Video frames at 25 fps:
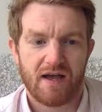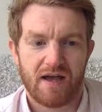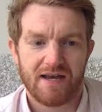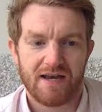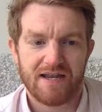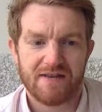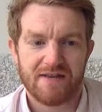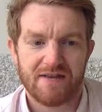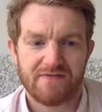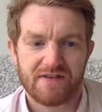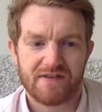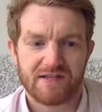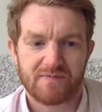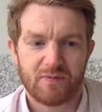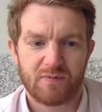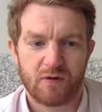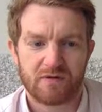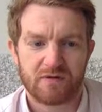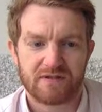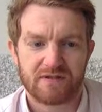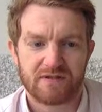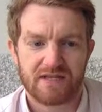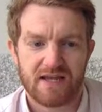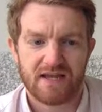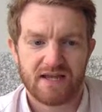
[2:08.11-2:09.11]
Leave this
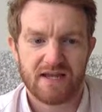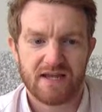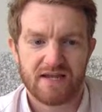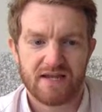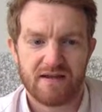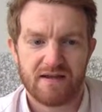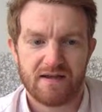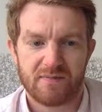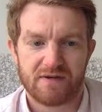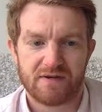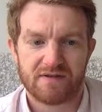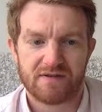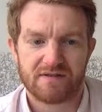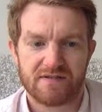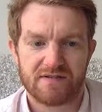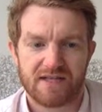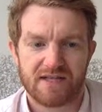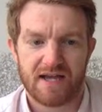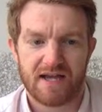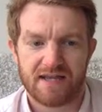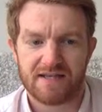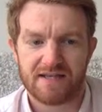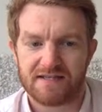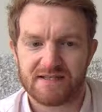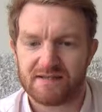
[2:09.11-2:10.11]
box here because
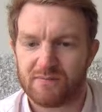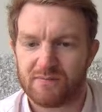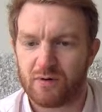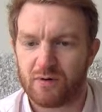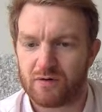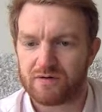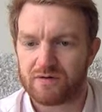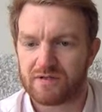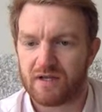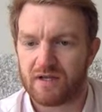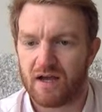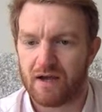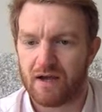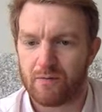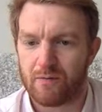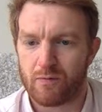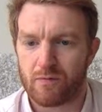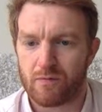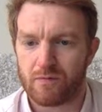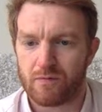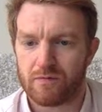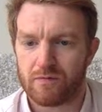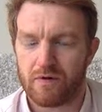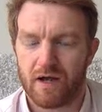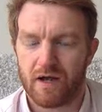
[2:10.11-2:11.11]
that is the box that I
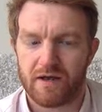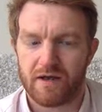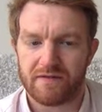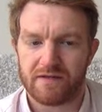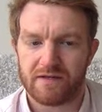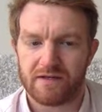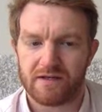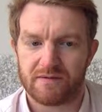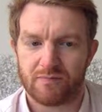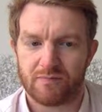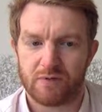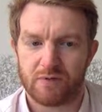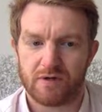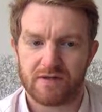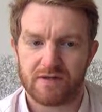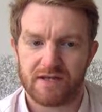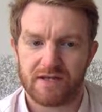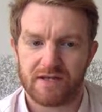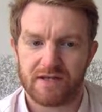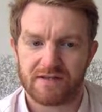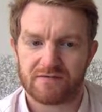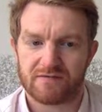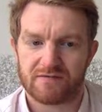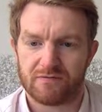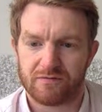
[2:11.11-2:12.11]
will either put
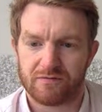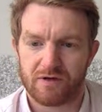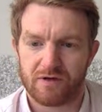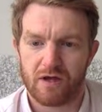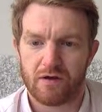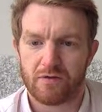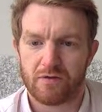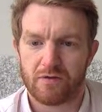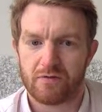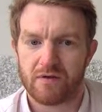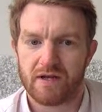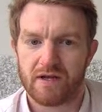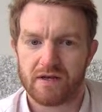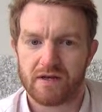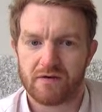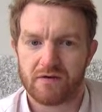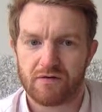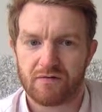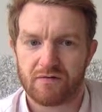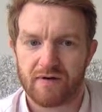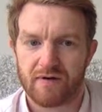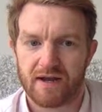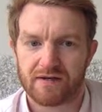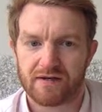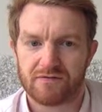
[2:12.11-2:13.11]
yes or no,
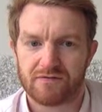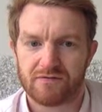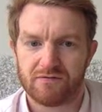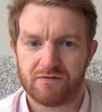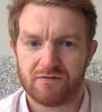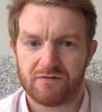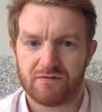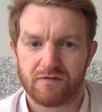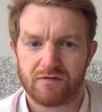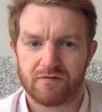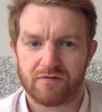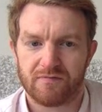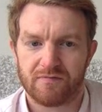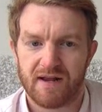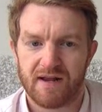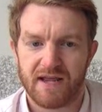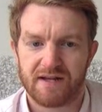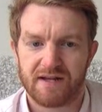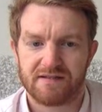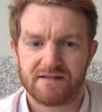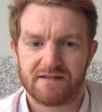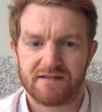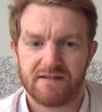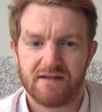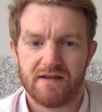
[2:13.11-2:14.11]
incorrect or
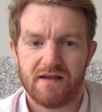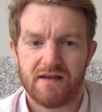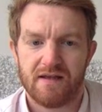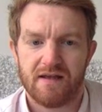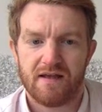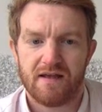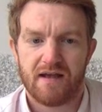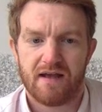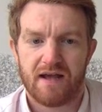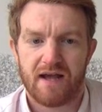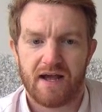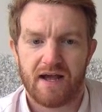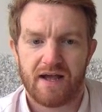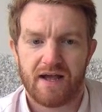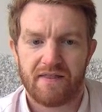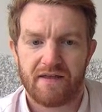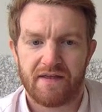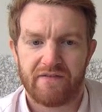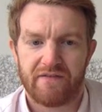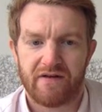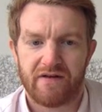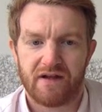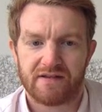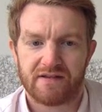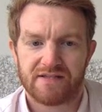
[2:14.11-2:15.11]
correct.
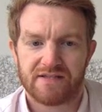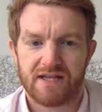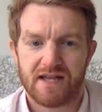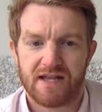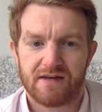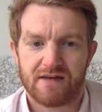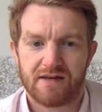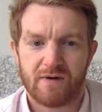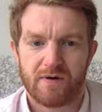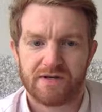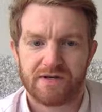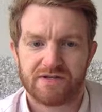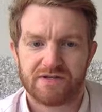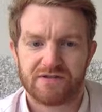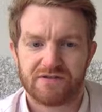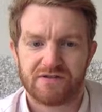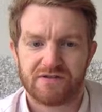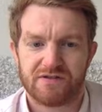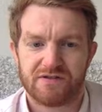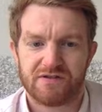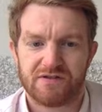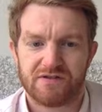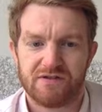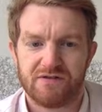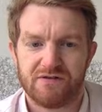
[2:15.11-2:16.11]
There are 10 questions
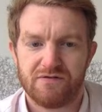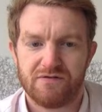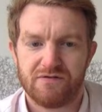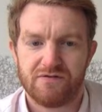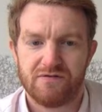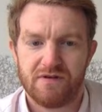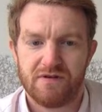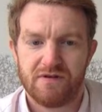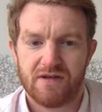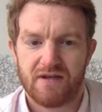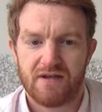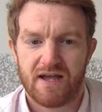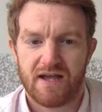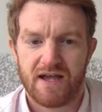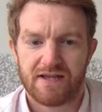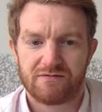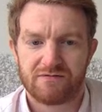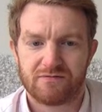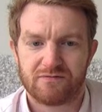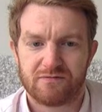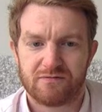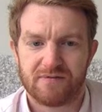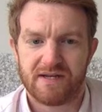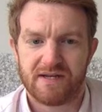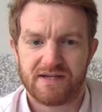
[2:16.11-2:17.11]
to do. As
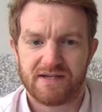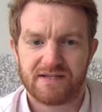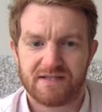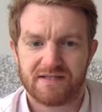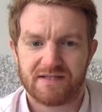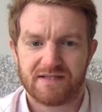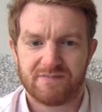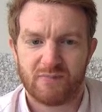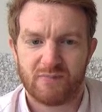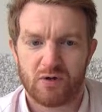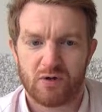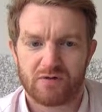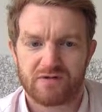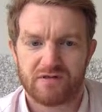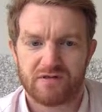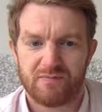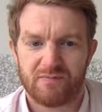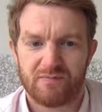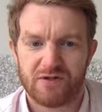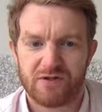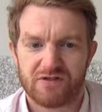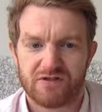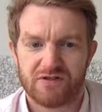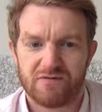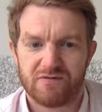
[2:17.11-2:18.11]
always, there's a box at the
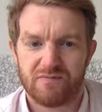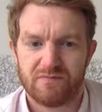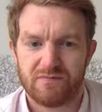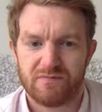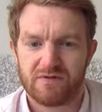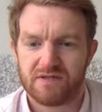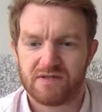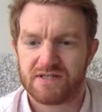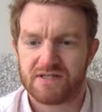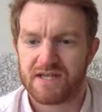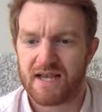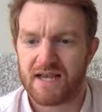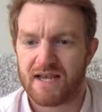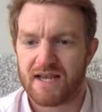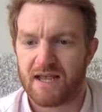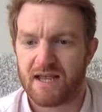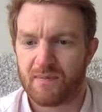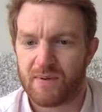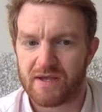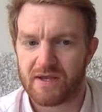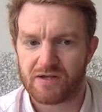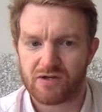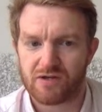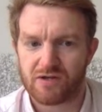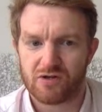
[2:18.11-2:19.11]
bottom to take a
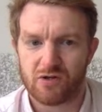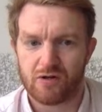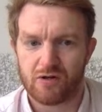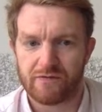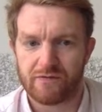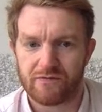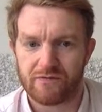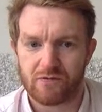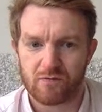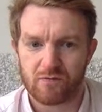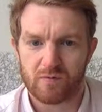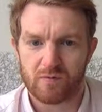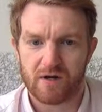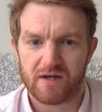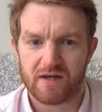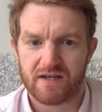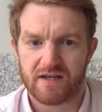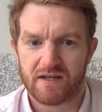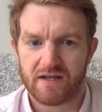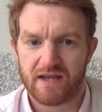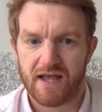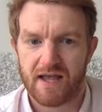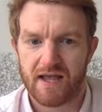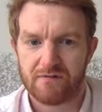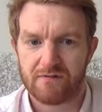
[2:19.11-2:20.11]
picture of your
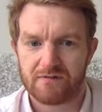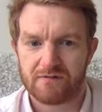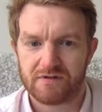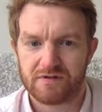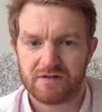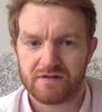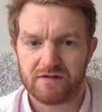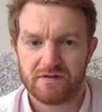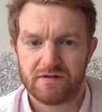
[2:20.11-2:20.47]
working out.